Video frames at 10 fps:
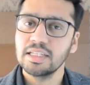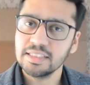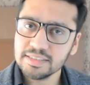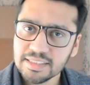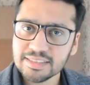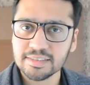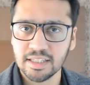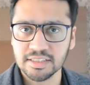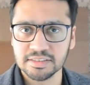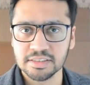In these
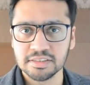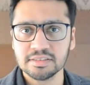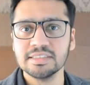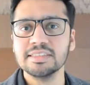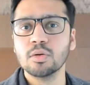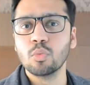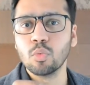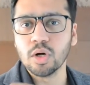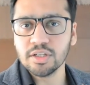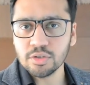classes, these are
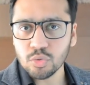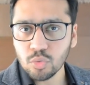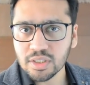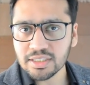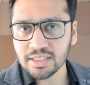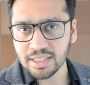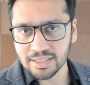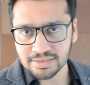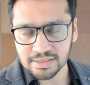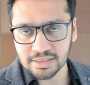one-to-one
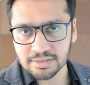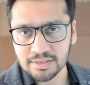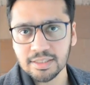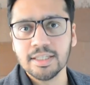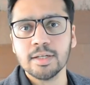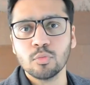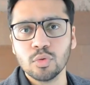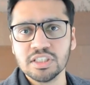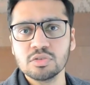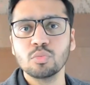classes in
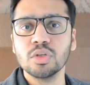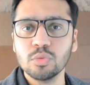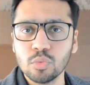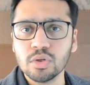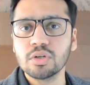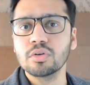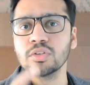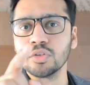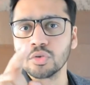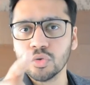which we work
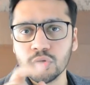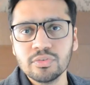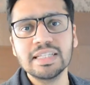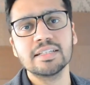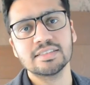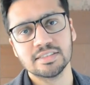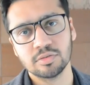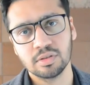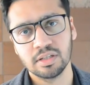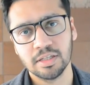on your weaknesses
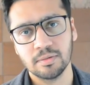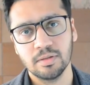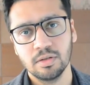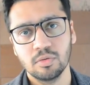only.